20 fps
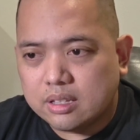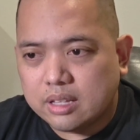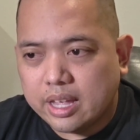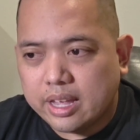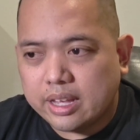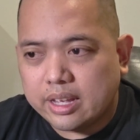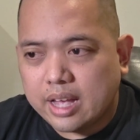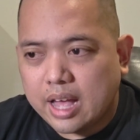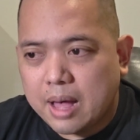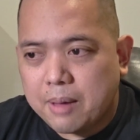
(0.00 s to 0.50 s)

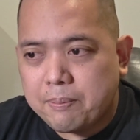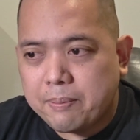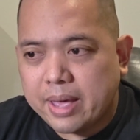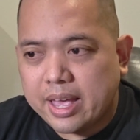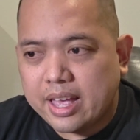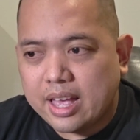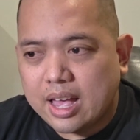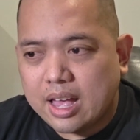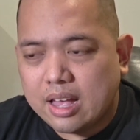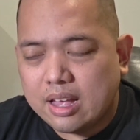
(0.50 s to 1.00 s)
like I
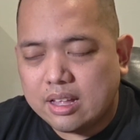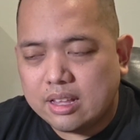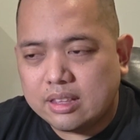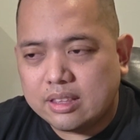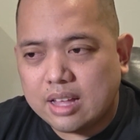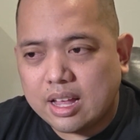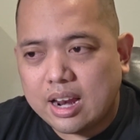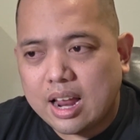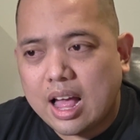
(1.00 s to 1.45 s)
may not